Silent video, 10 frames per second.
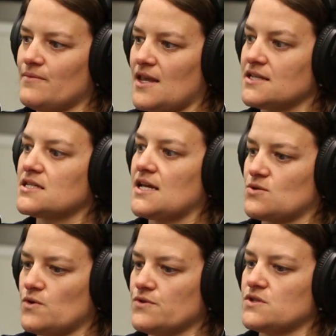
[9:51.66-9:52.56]
that's
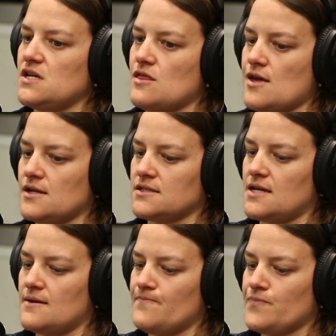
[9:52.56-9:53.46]
one of those key things,
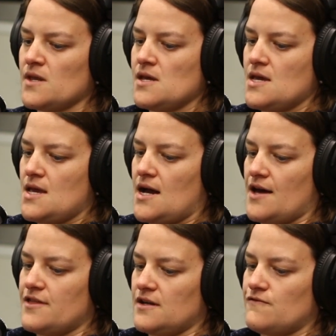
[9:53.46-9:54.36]
and I
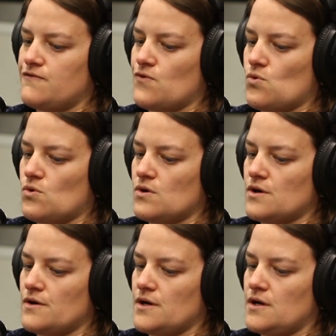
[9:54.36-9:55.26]
think
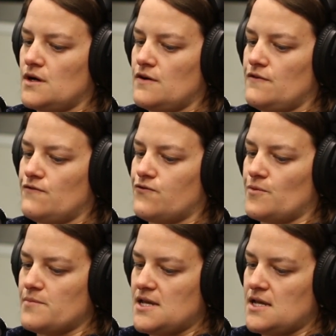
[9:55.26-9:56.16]
for for
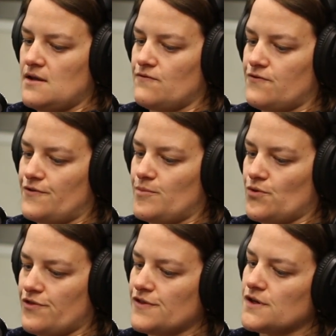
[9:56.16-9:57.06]
me, for
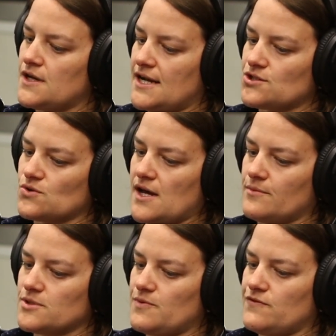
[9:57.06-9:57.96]
both the National
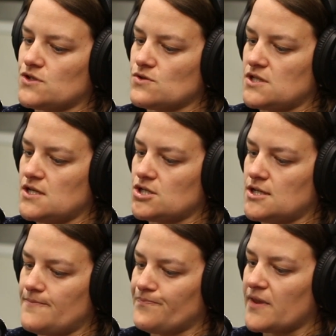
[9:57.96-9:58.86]
Cattlemen's Beef
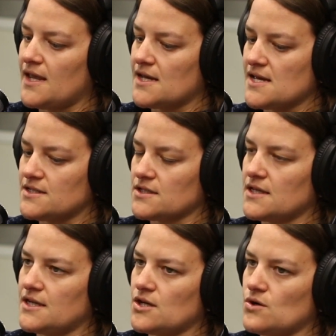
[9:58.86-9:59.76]
Association and
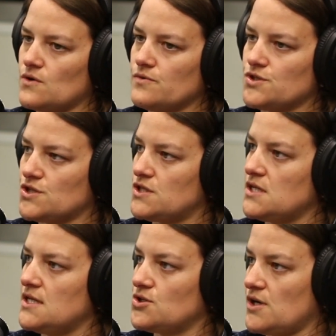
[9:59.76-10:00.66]
Elanco, it was just
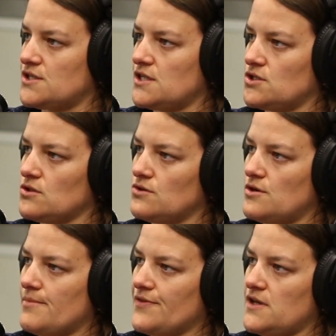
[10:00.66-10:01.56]
interesting to learn
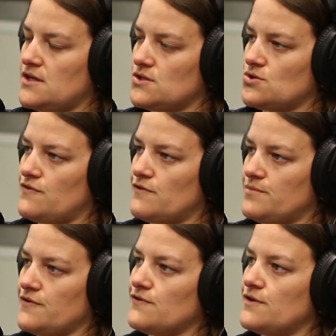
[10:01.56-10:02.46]
about the industry from
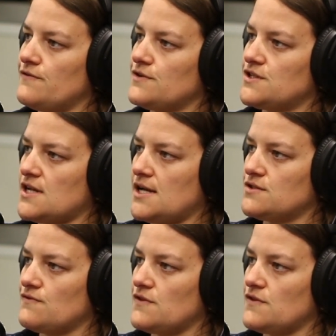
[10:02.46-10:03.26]
different sides